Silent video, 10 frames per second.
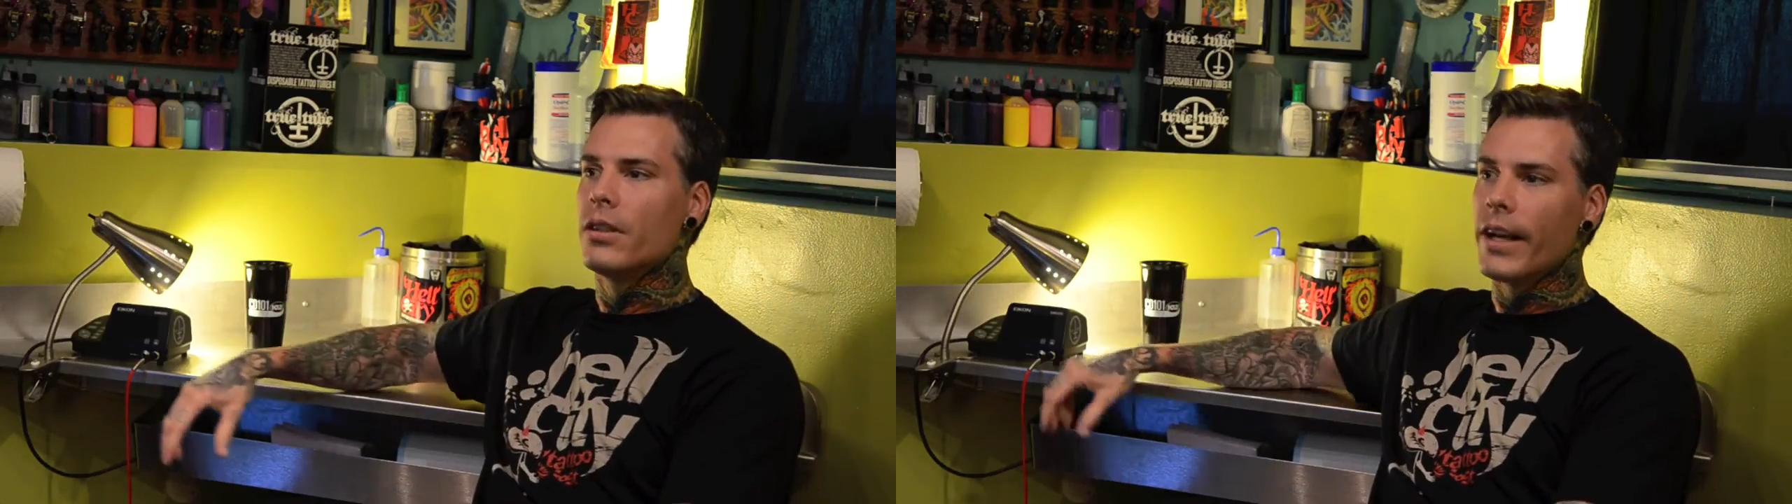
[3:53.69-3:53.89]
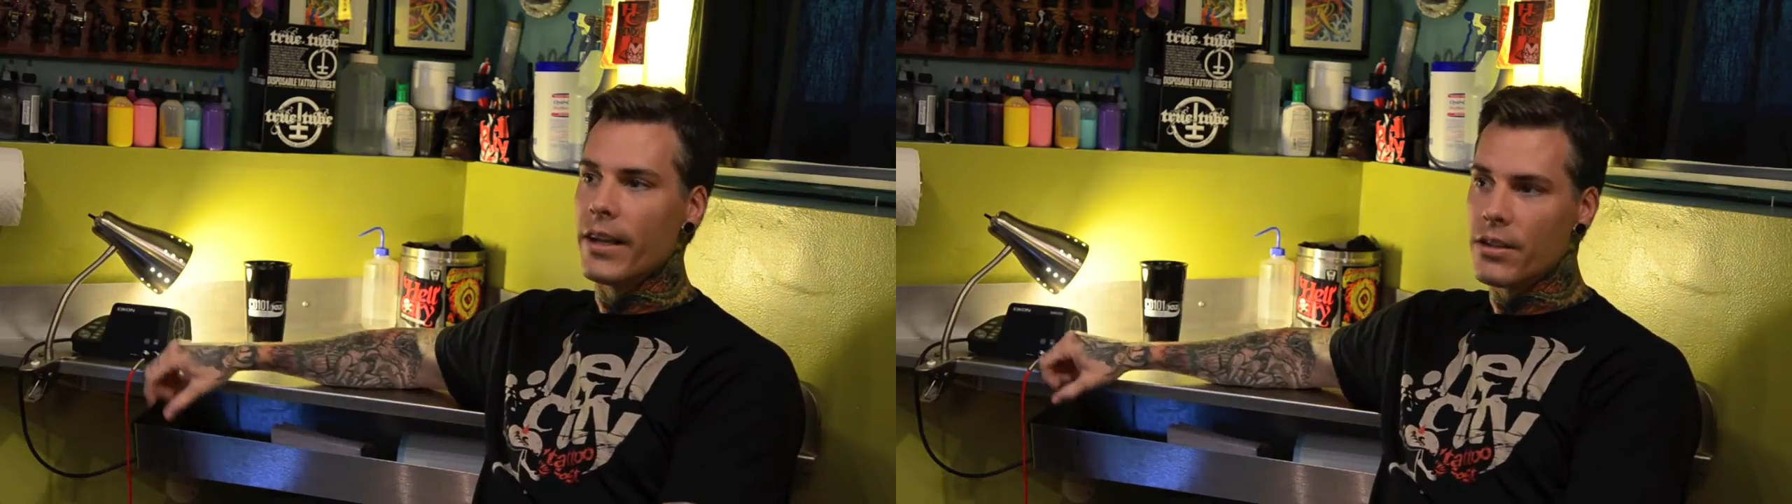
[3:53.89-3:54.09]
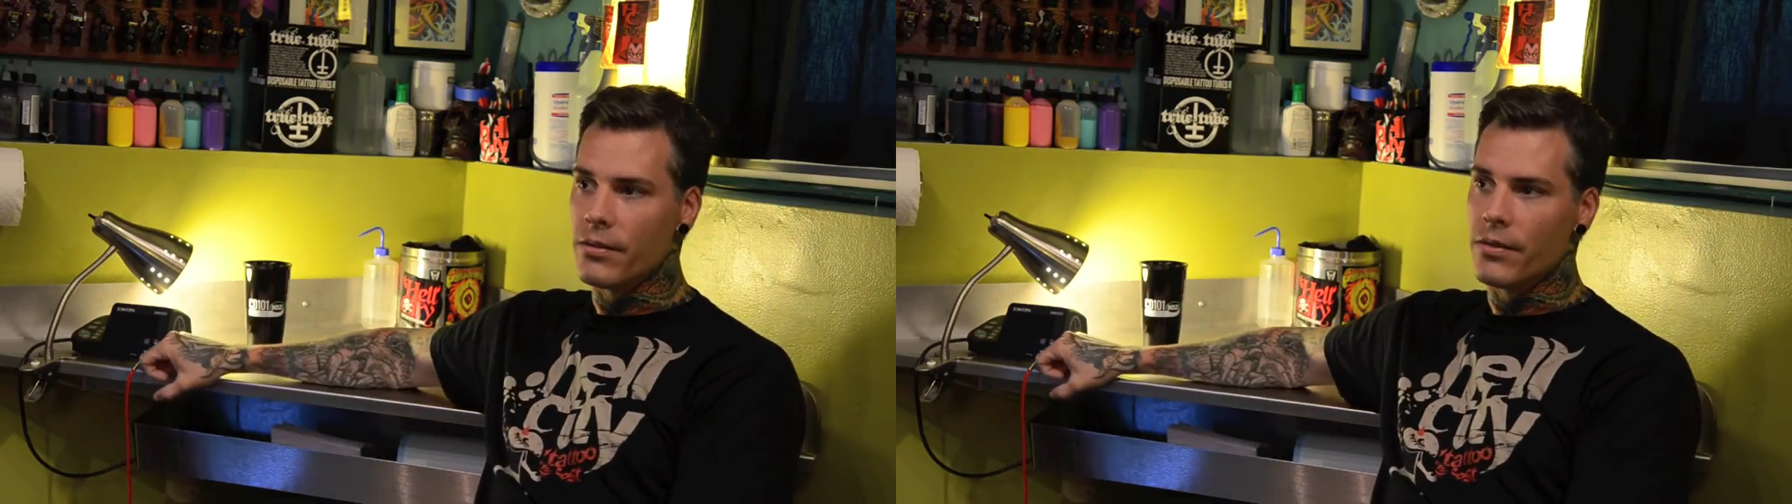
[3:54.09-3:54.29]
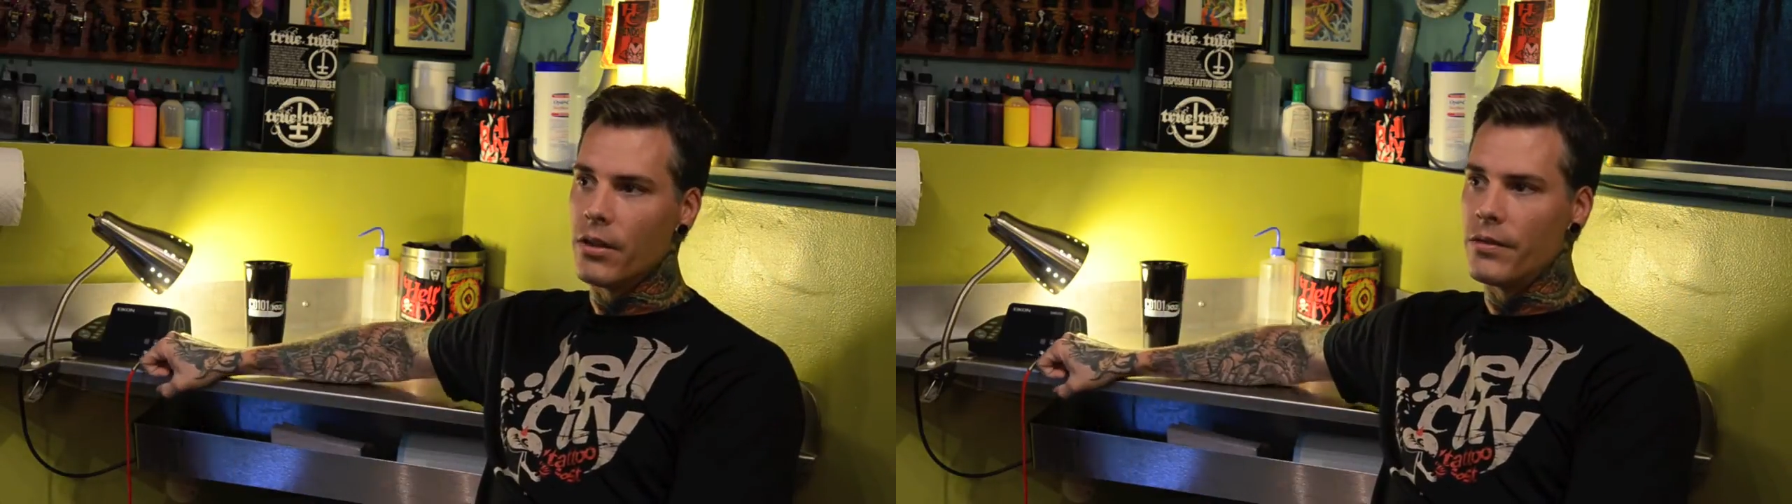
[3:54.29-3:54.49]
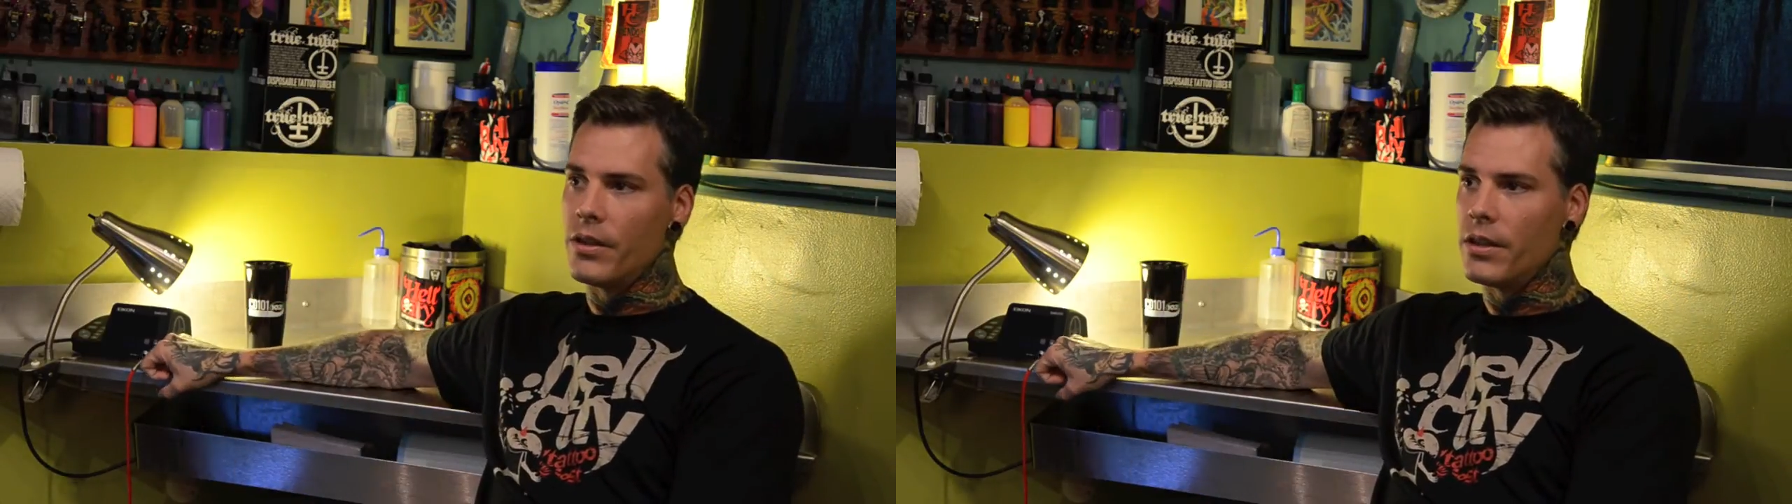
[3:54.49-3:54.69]
I guess,
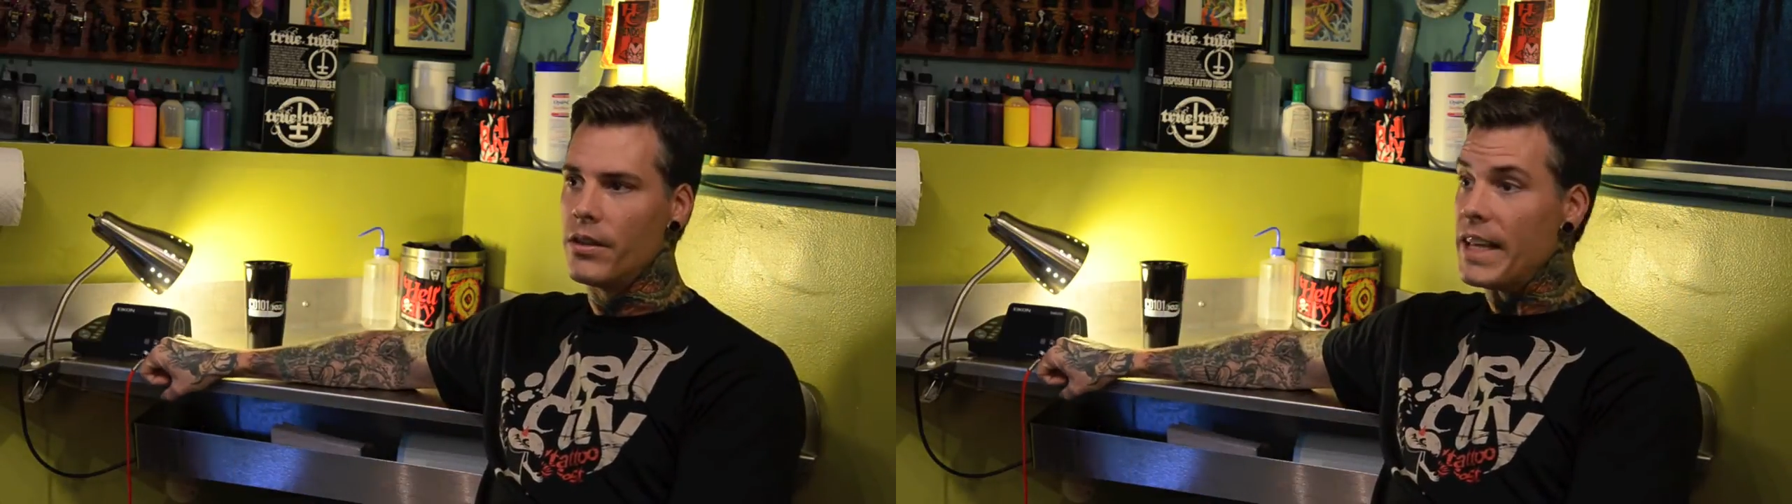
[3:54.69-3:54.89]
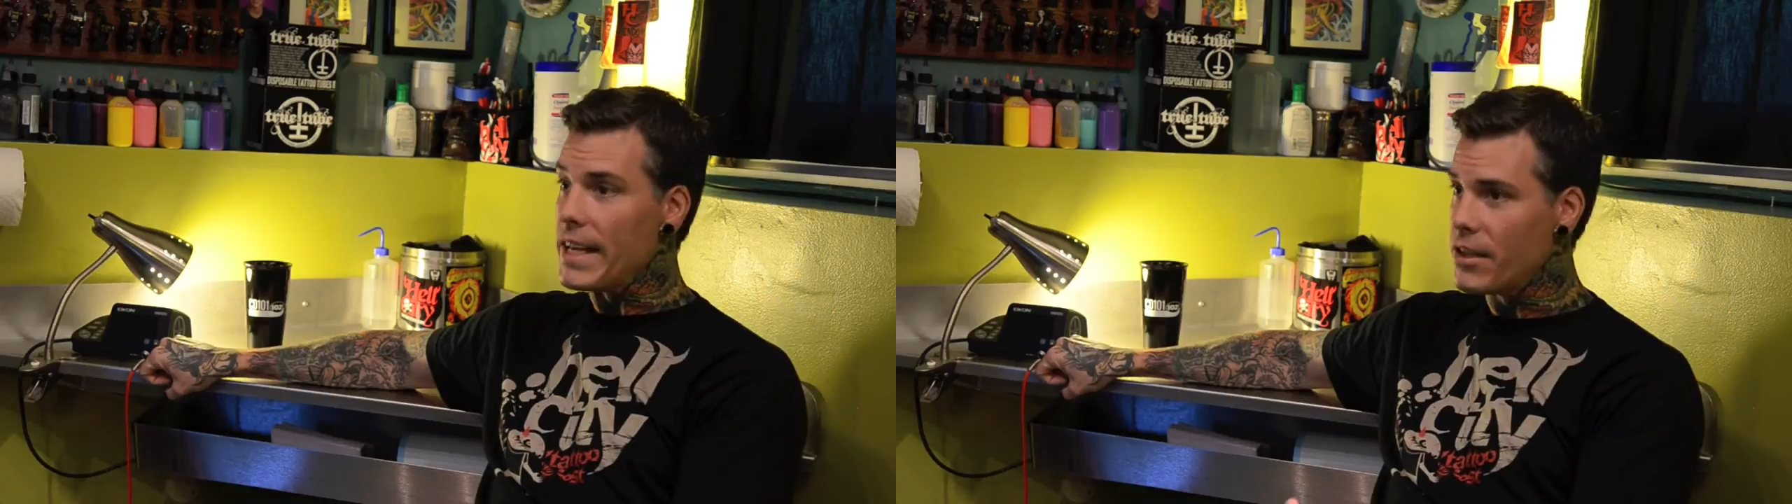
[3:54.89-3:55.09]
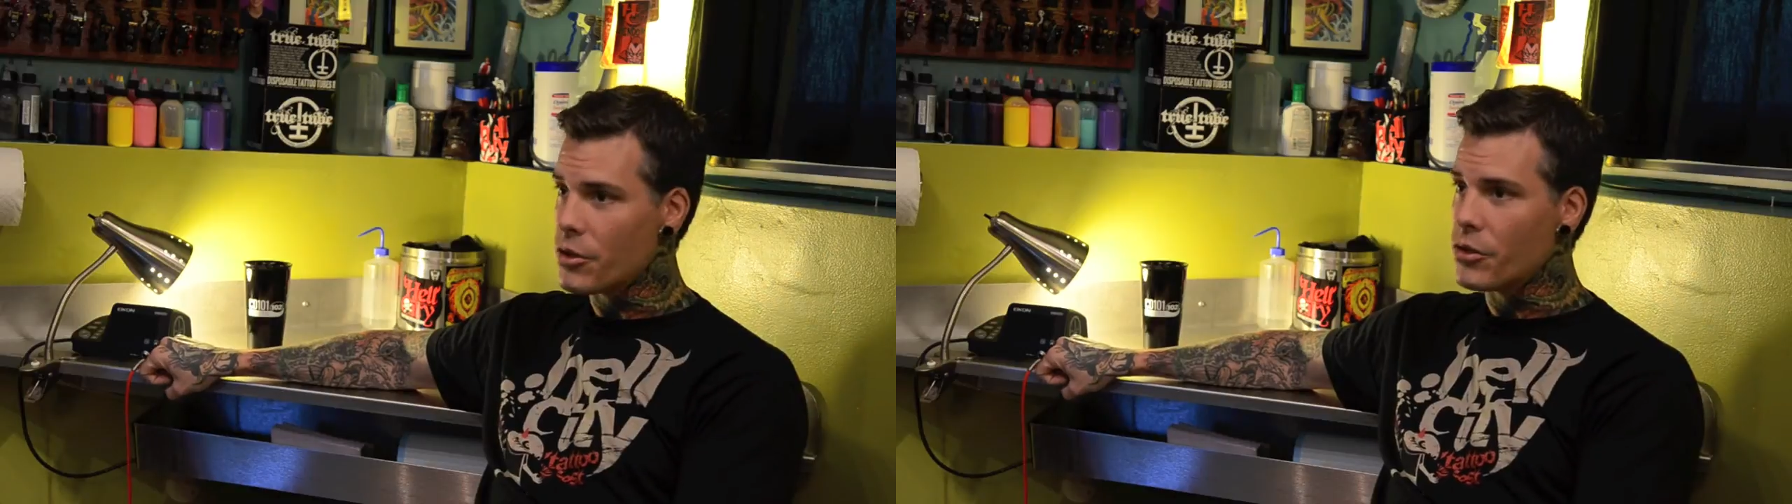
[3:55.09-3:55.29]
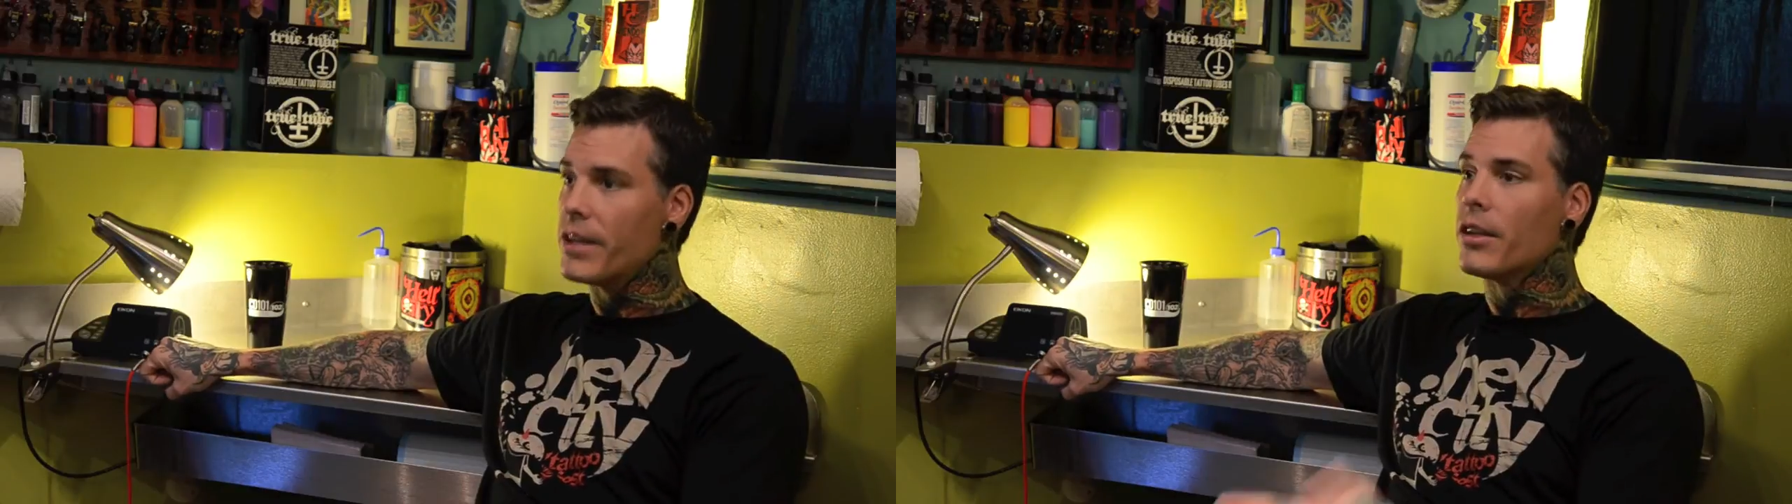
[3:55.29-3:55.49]
of the industry